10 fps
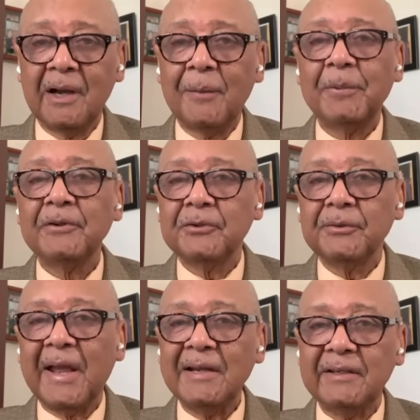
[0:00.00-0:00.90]
up
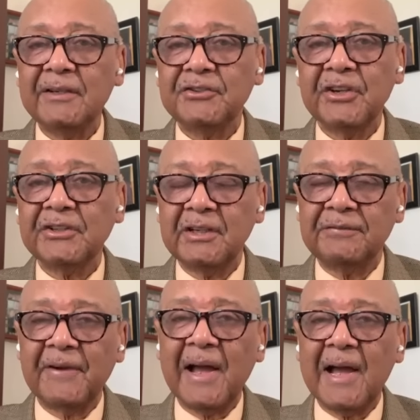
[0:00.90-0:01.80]
until
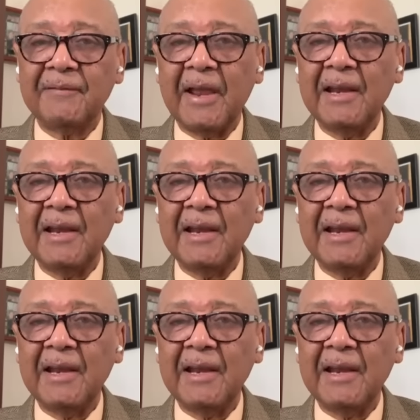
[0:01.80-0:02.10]
1965.